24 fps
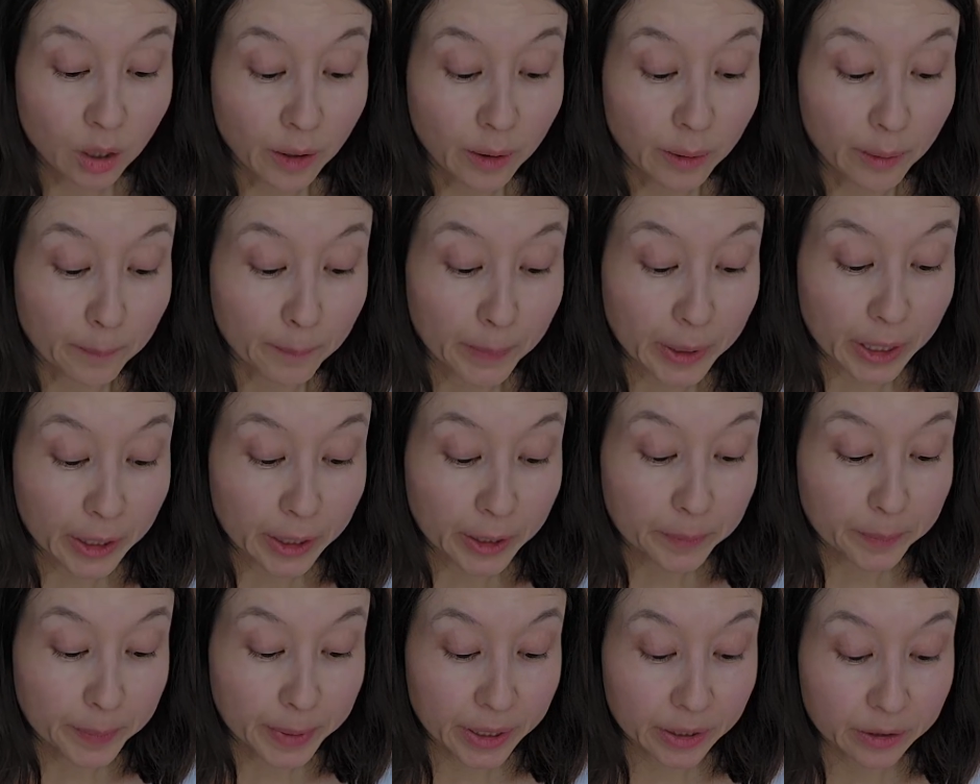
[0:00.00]

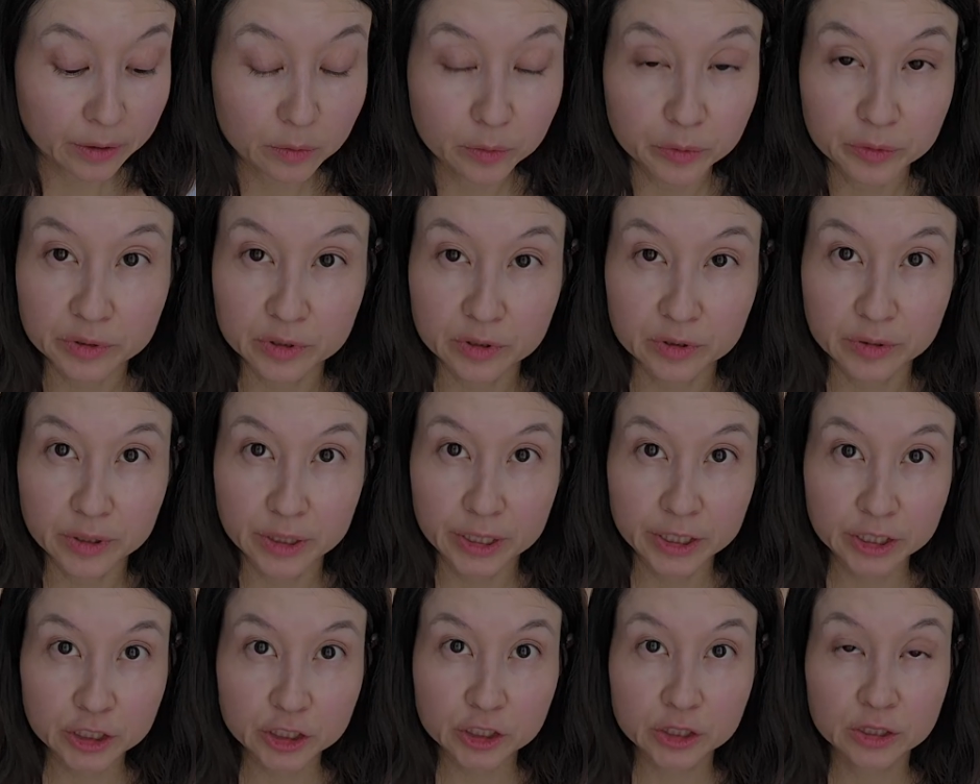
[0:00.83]
my pet
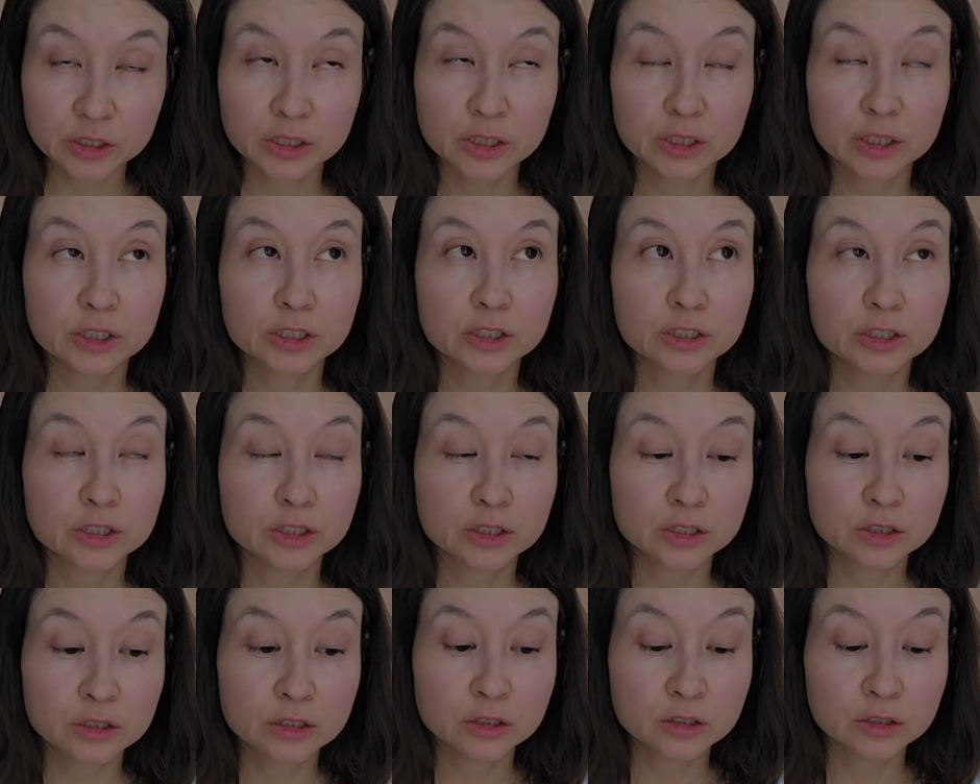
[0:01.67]
relocation
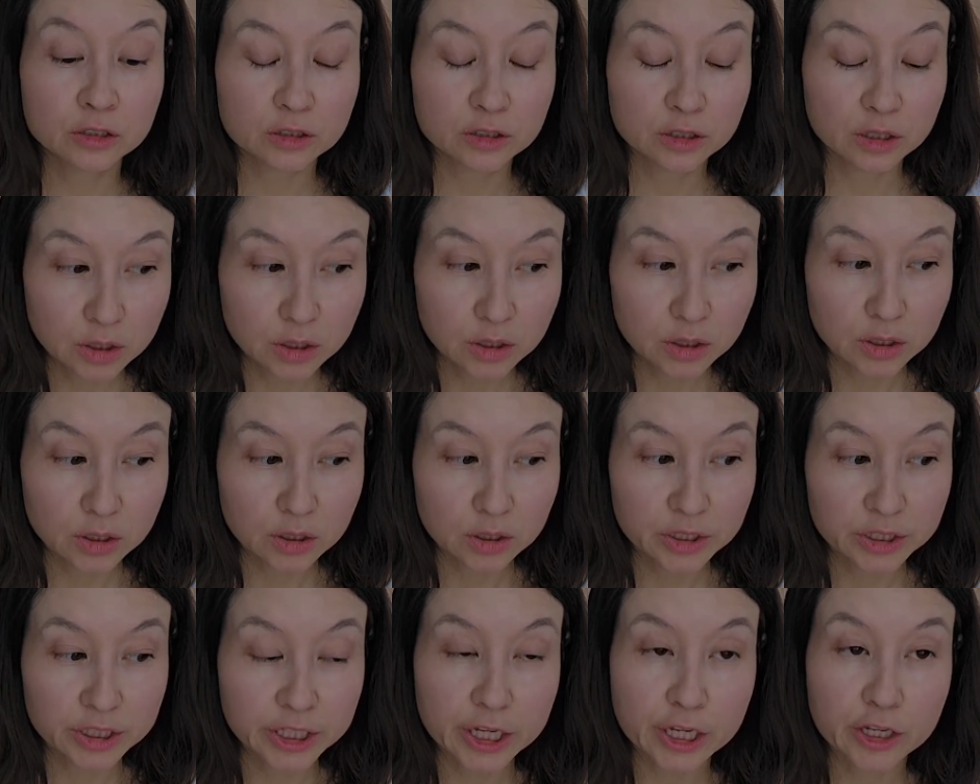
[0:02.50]
agent
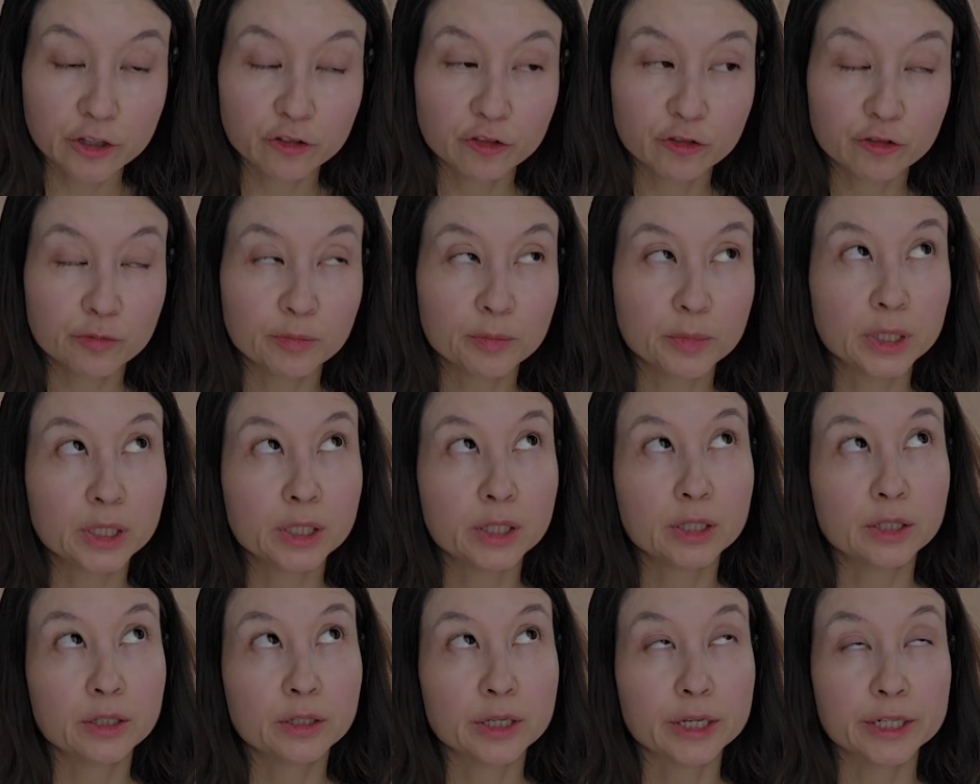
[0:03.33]
gave
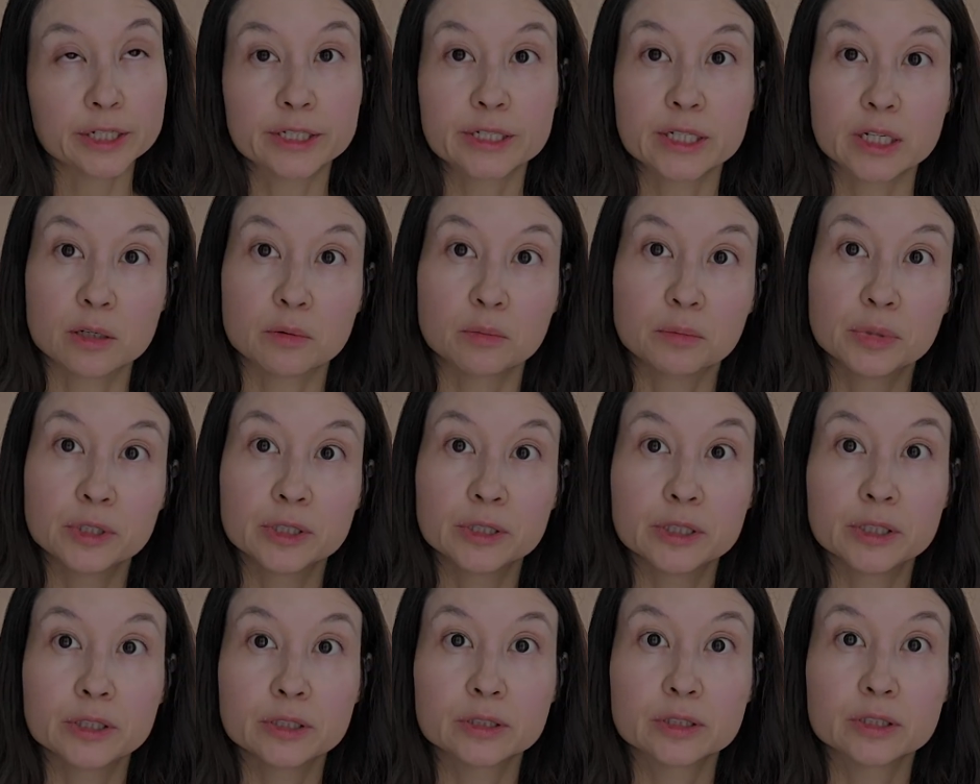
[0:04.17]
me a
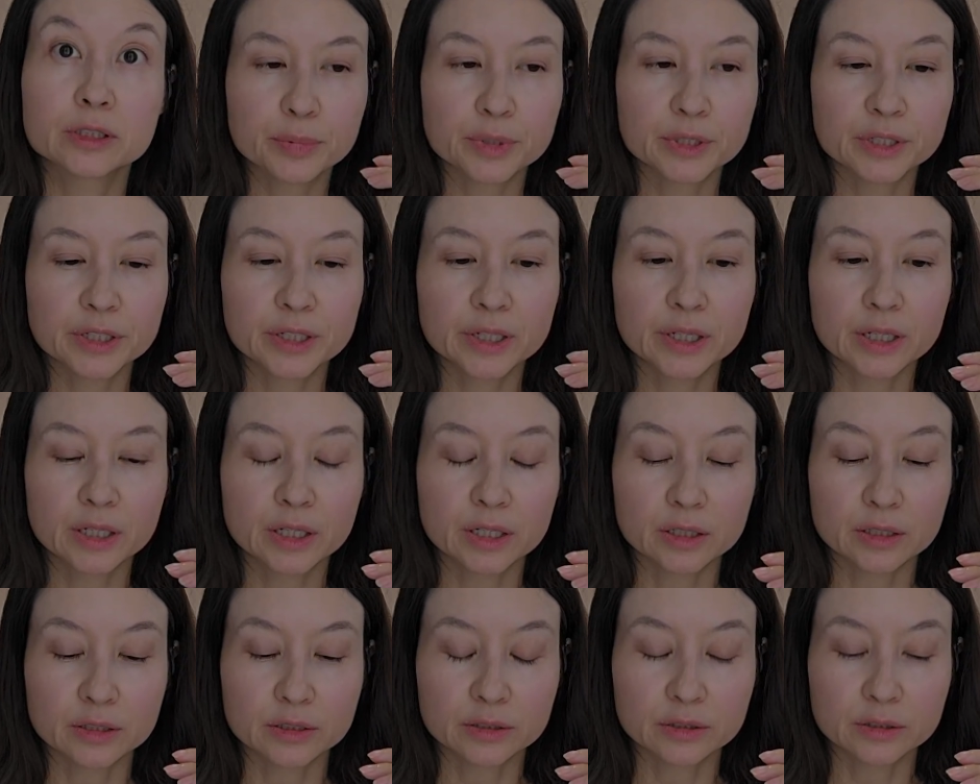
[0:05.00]
template. It
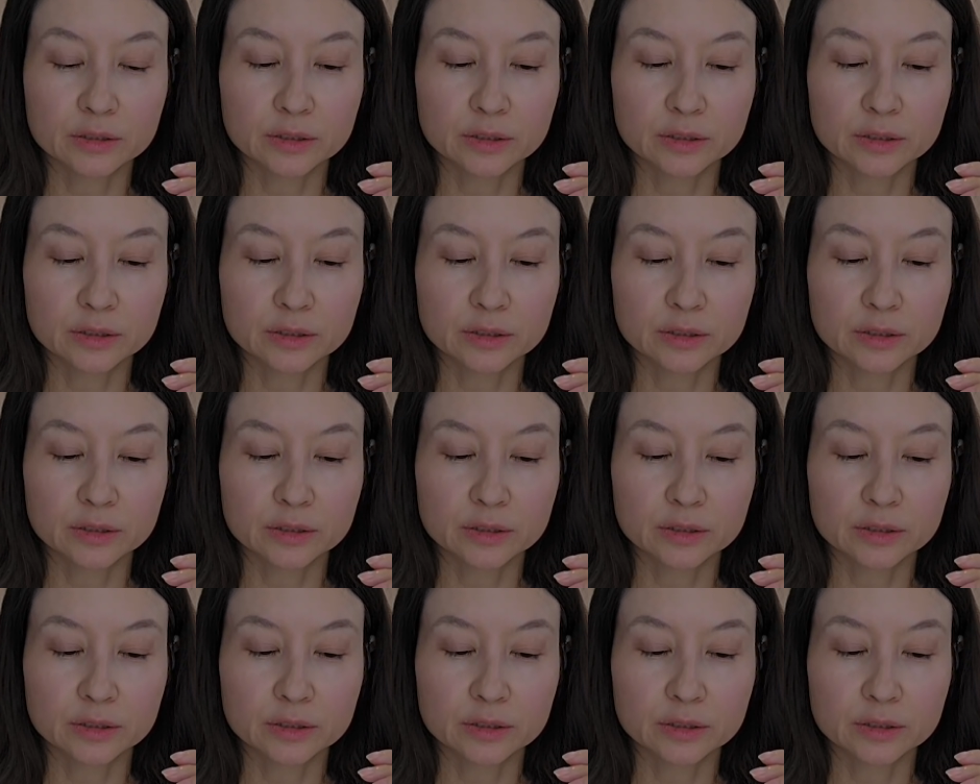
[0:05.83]
had